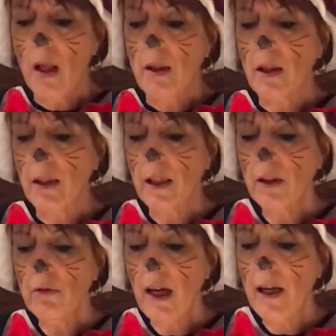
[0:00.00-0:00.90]
The Little
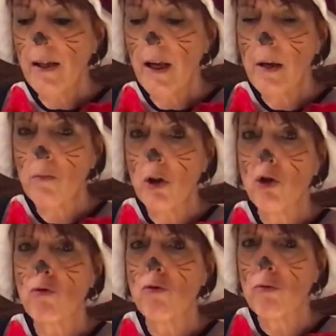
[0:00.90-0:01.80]
Red Hen was
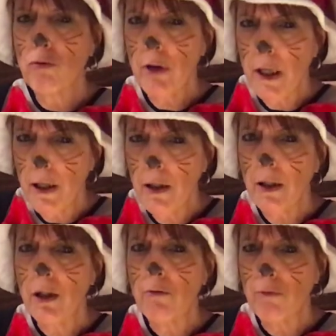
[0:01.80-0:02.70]

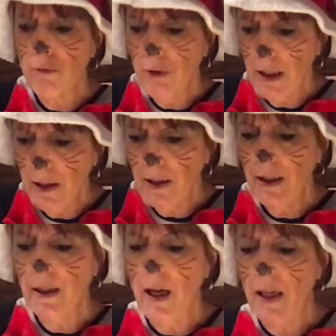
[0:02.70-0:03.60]
really, really
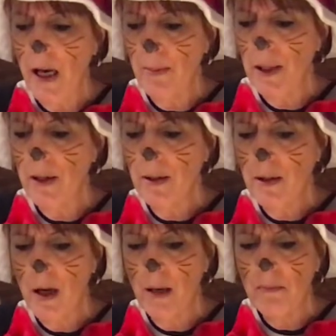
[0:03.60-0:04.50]
not happy this
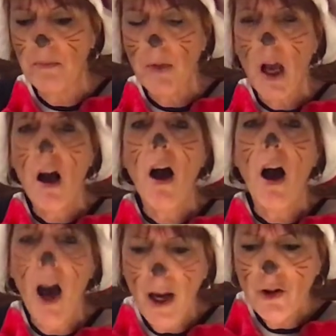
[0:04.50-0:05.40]
time.
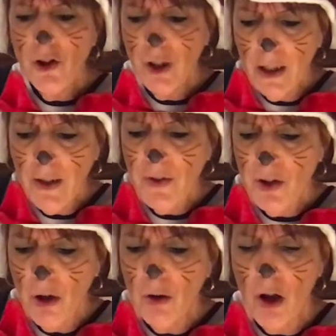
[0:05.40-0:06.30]
I should live
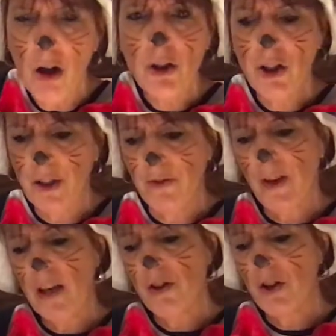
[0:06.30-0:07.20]
so long, she
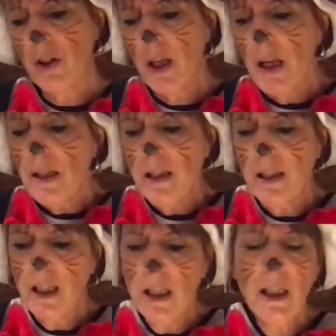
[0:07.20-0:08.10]
fetched, to
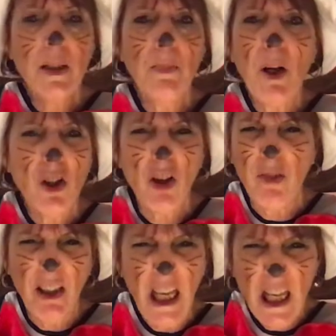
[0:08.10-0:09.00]
see this bunch of
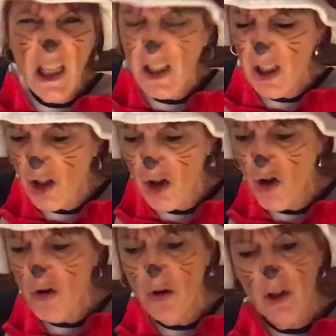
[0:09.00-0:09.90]
lazy
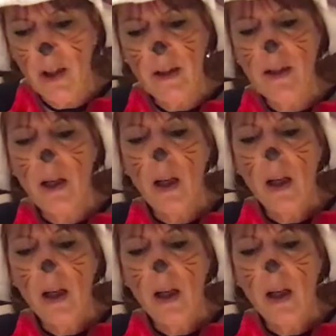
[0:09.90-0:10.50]
no-goods